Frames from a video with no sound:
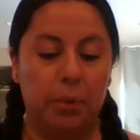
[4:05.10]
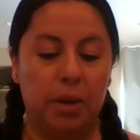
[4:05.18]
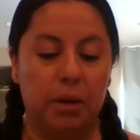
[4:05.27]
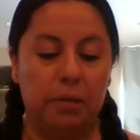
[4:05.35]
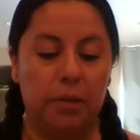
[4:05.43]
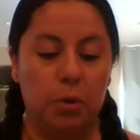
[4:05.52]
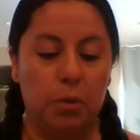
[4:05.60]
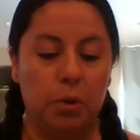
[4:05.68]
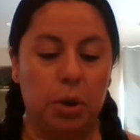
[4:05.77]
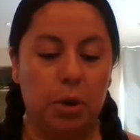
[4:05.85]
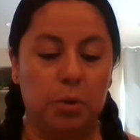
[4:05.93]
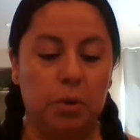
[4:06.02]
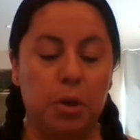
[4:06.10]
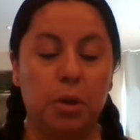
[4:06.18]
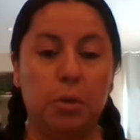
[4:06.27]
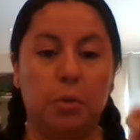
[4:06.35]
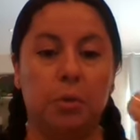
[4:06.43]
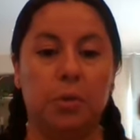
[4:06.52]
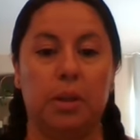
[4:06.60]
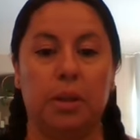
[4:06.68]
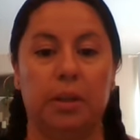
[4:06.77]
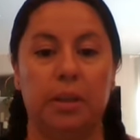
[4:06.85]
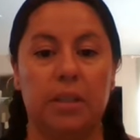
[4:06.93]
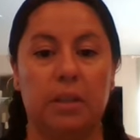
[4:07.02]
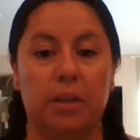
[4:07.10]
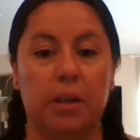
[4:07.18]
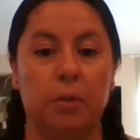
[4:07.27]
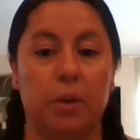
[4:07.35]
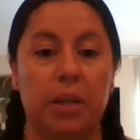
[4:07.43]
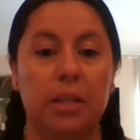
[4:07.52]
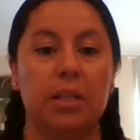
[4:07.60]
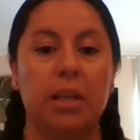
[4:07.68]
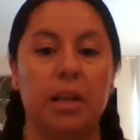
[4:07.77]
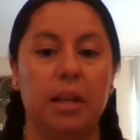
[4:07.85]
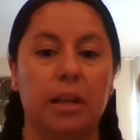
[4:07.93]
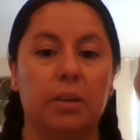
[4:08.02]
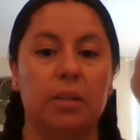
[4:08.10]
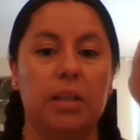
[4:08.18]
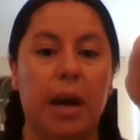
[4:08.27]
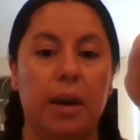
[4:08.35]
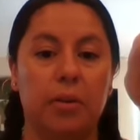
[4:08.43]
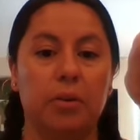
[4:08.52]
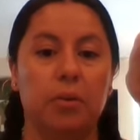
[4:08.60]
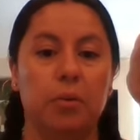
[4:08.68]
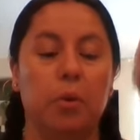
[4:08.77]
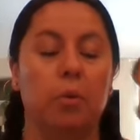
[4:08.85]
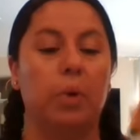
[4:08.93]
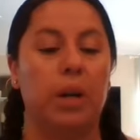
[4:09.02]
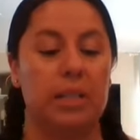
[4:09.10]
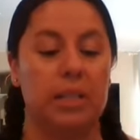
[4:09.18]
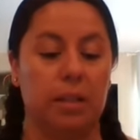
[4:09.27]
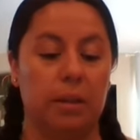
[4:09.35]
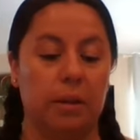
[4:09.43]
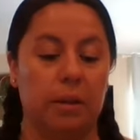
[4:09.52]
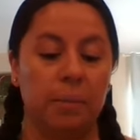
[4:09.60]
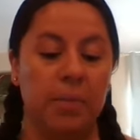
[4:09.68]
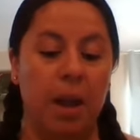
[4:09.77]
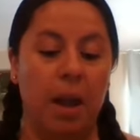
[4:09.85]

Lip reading: if you go to the list of ingredients, it'll tell you what's in there.